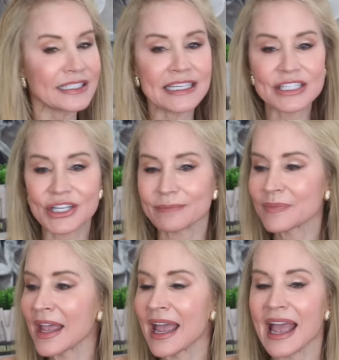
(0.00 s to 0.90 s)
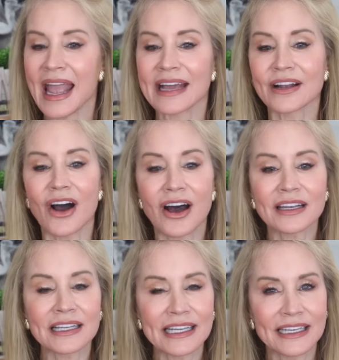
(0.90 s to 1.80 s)
condition. And
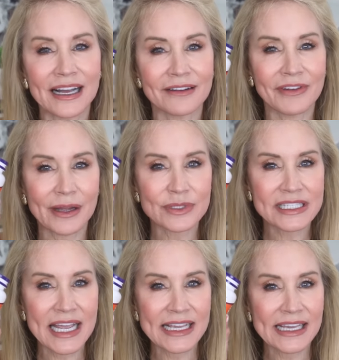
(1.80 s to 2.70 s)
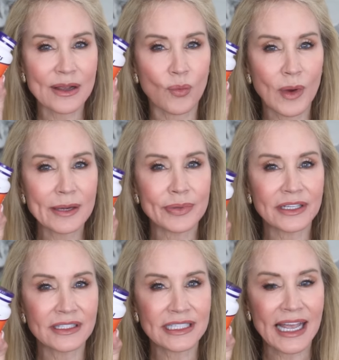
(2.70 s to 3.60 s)
oddly enough, I was taking one
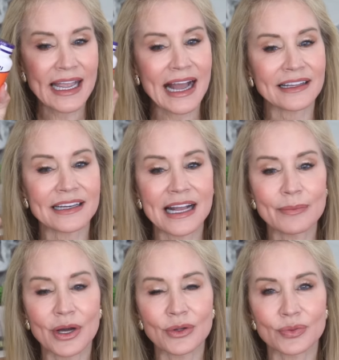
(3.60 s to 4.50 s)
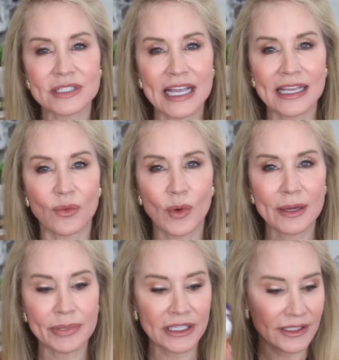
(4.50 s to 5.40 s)
pill a day. Alan and I both were taking
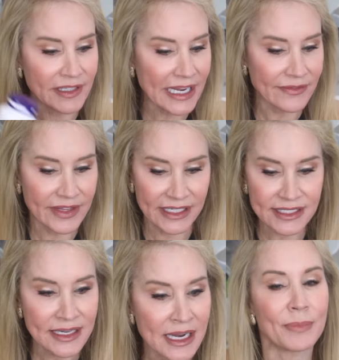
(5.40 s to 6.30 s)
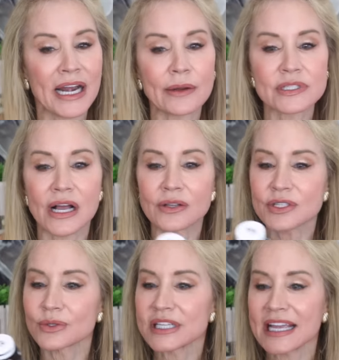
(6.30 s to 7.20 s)
one pill a day of this, but I was
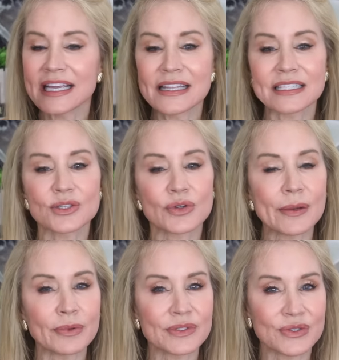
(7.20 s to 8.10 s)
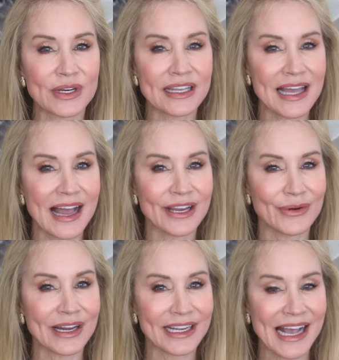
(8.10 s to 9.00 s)
also taking this triple strength
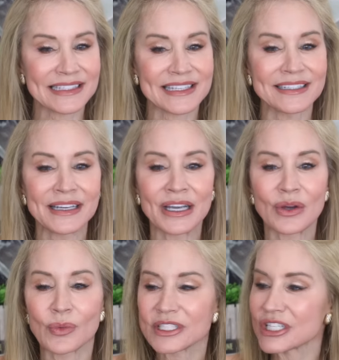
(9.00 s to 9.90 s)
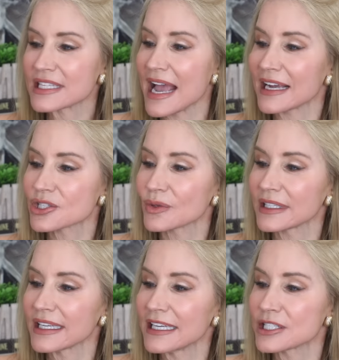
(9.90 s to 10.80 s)
hyaluronic acid, which is
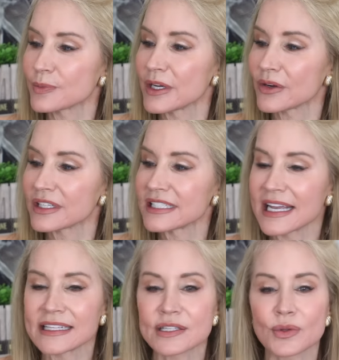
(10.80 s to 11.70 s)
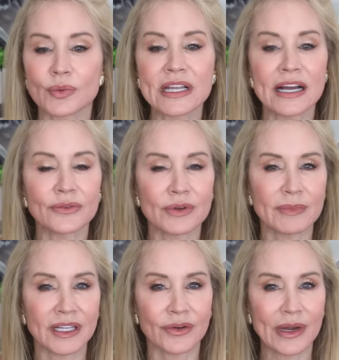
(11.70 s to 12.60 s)
actually, each pill contains 300
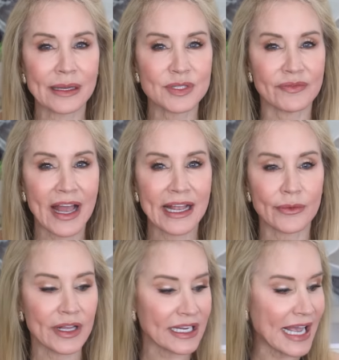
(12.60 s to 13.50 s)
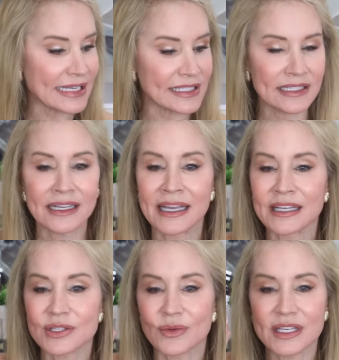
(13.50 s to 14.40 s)
milligrams of hyaluronic acid.
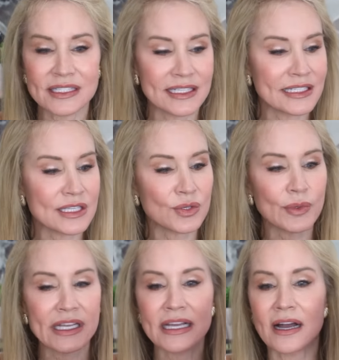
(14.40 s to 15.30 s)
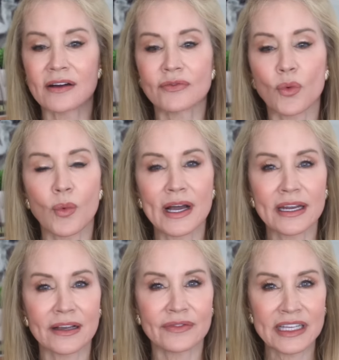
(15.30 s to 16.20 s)
So this is 3 of
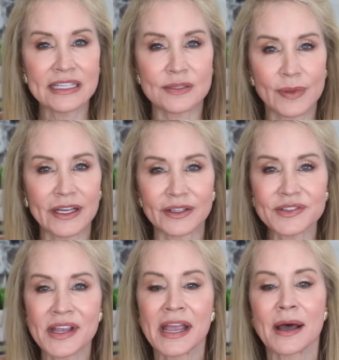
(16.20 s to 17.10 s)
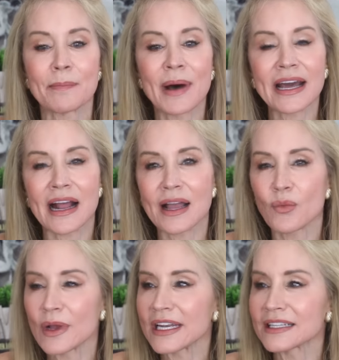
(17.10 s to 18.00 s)
one of these pills. But I
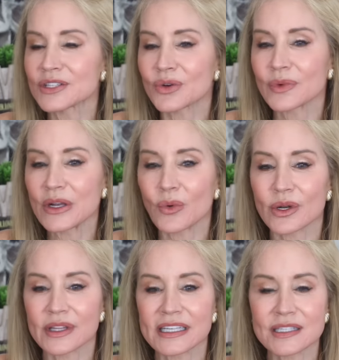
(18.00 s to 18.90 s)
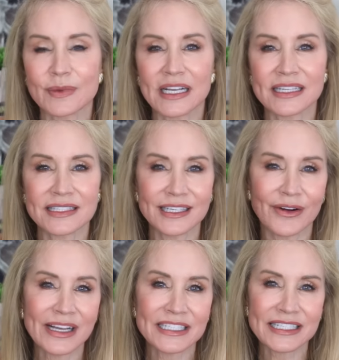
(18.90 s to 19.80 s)
went in to reorder this because, you
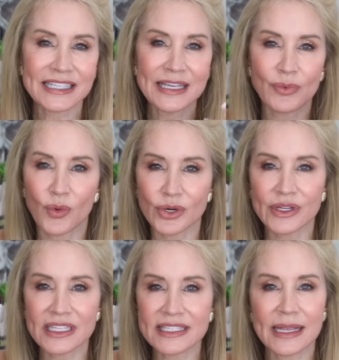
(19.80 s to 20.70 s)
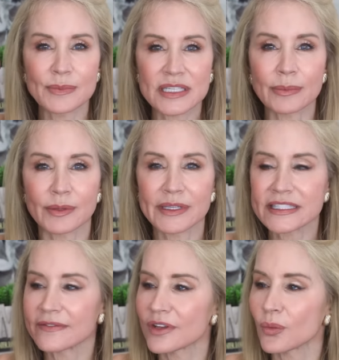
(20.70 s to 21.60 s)
know, I just keep ordering the same
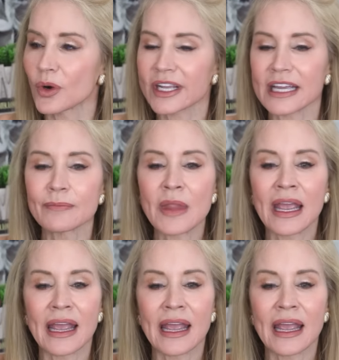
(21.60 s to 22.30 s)
supplements if they're working.